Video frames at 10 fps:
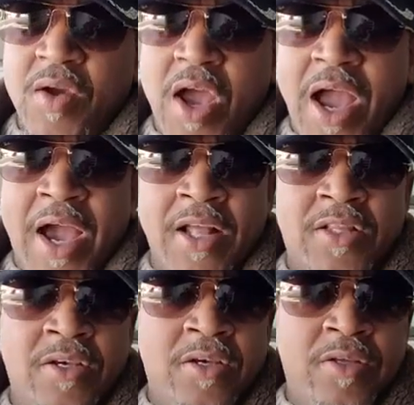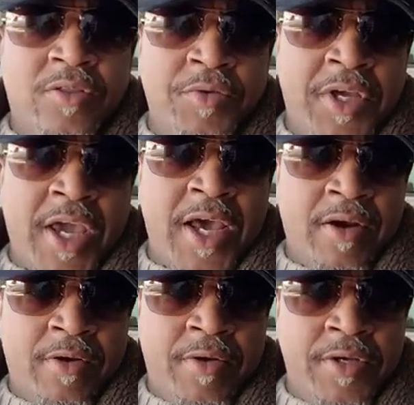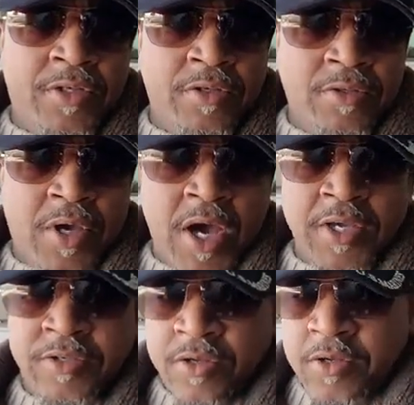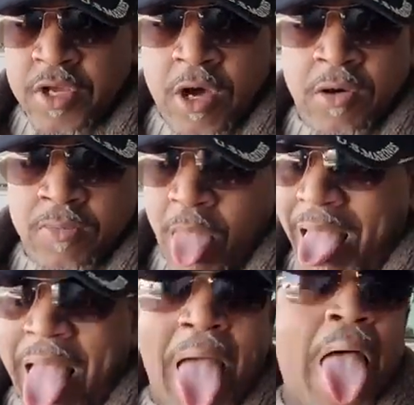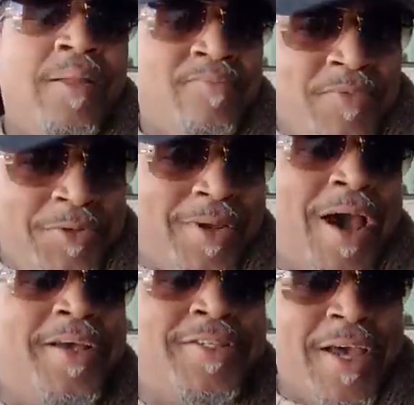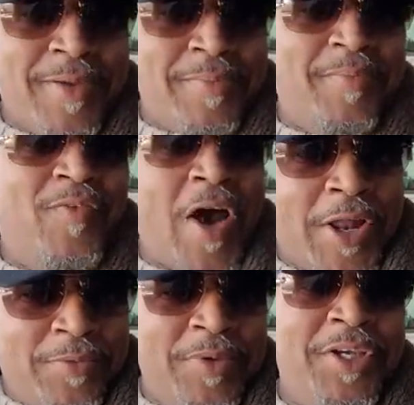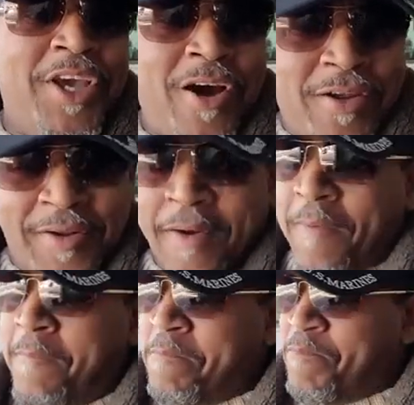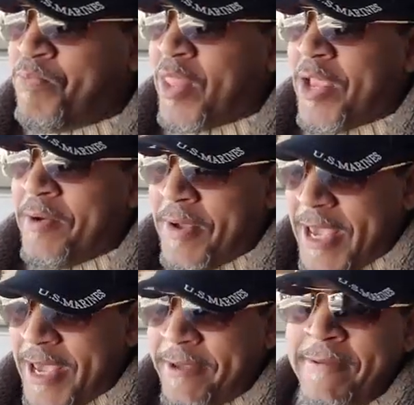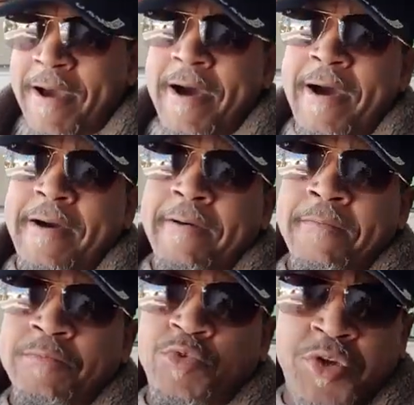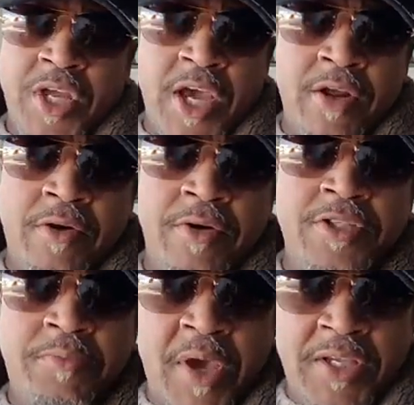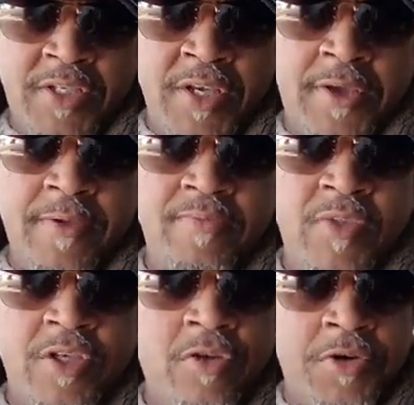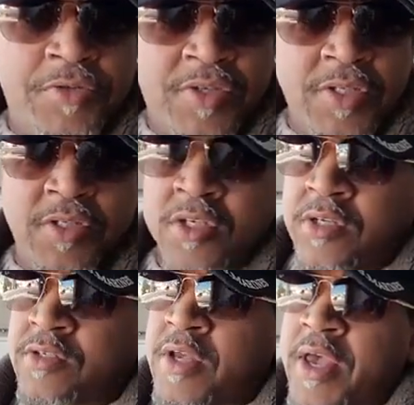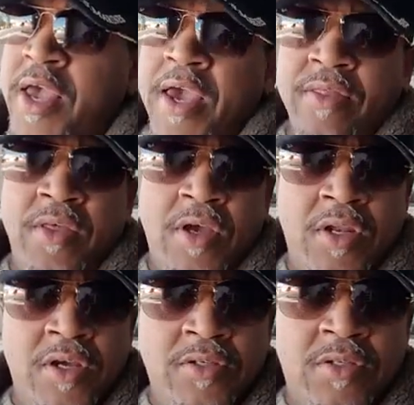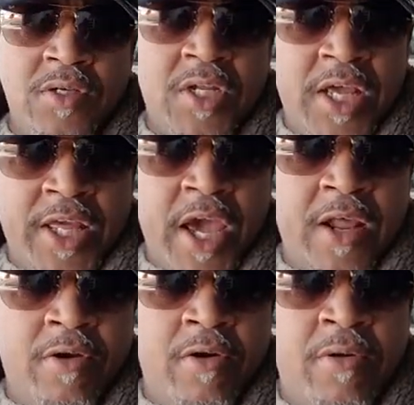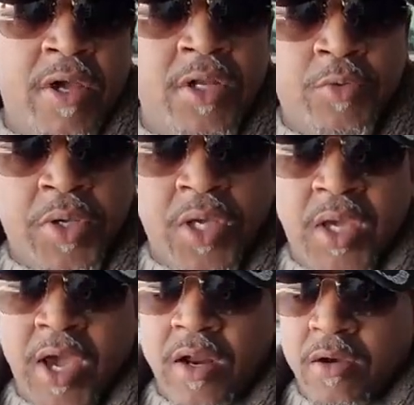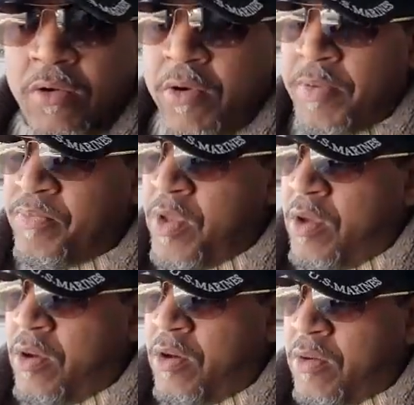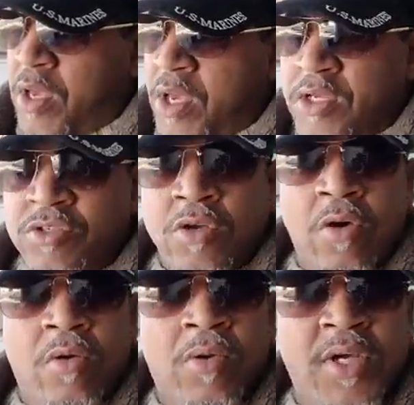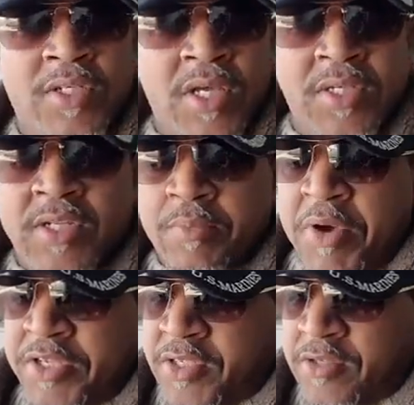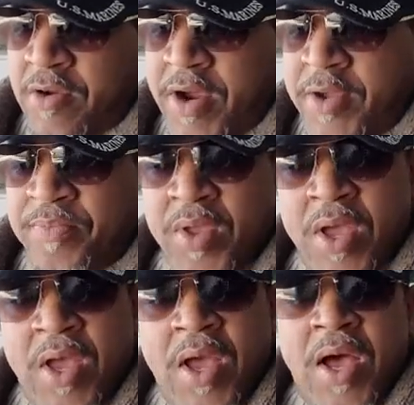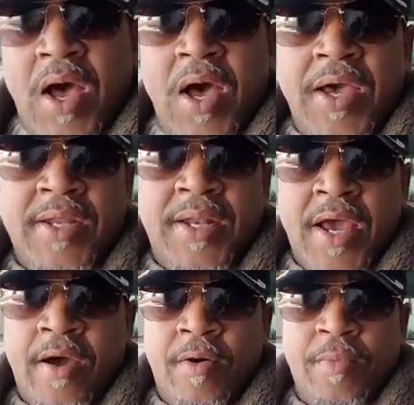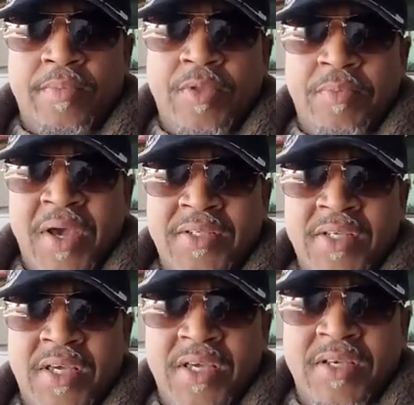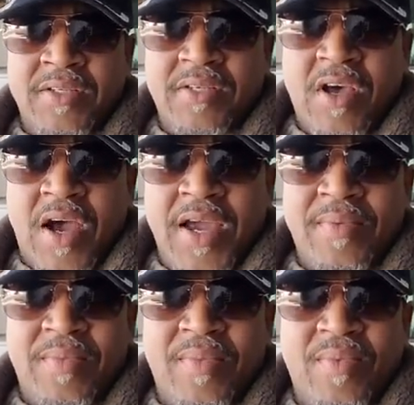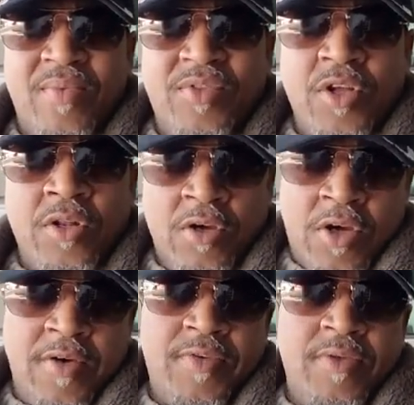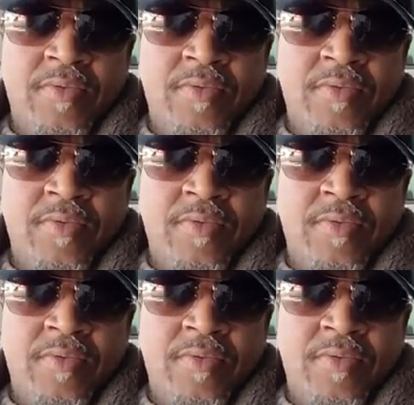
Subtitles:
I got the 3 categories. You guys, you guys that follow me, y'all know. Okay, 3 categories: basic, that's all your senses, and then there's the daily category and the weekend category. Okay, so let's get into the basics. All right, now the basic is the look of it.